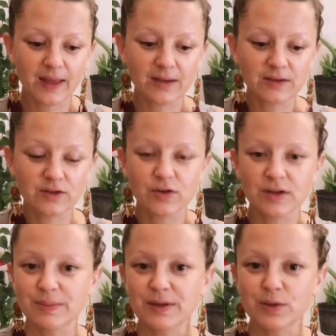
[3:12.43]
tried
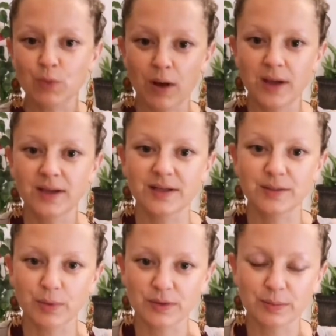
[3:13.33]
to be as quiet as
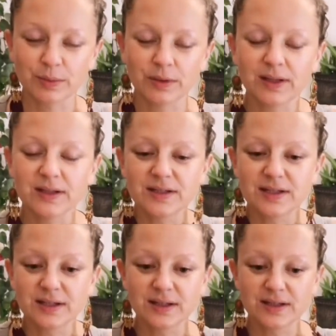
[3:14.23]
possible and
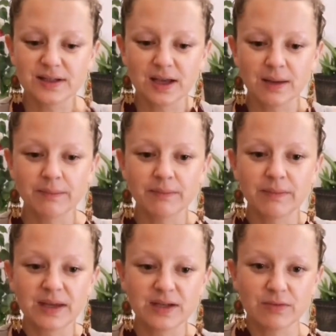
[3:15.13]
didn't
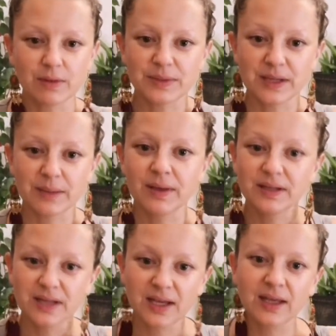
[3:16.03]
interrupt him,
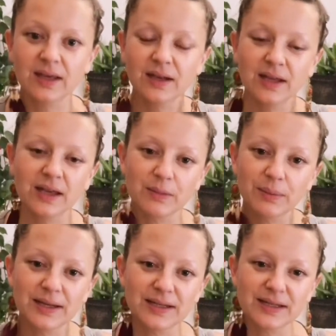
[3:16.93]
and he
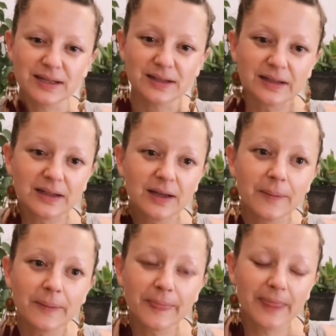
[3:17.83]
completed it.
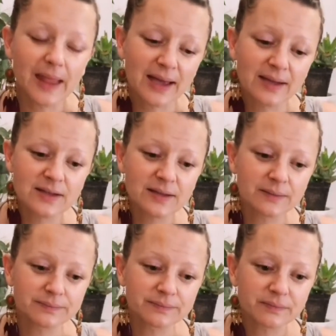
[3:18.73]
And
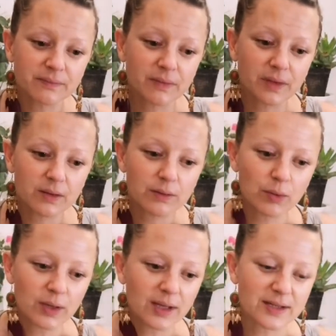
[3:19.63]

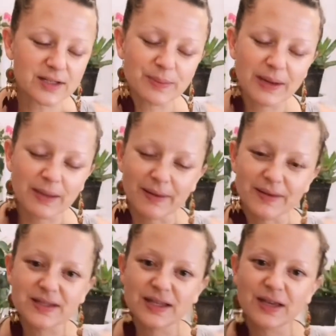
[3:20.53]
what I'd like to speak about
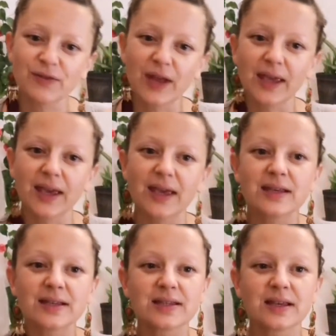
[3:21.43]
this evening
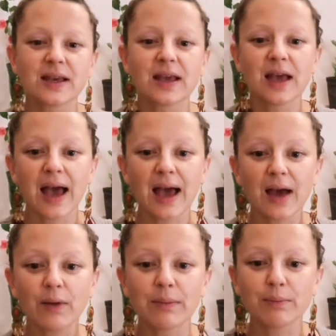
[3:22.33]
is
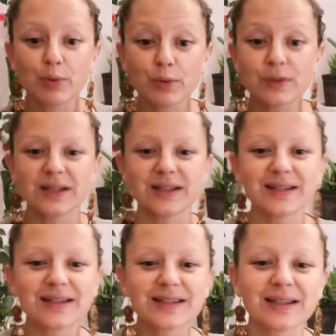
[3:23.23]
how important,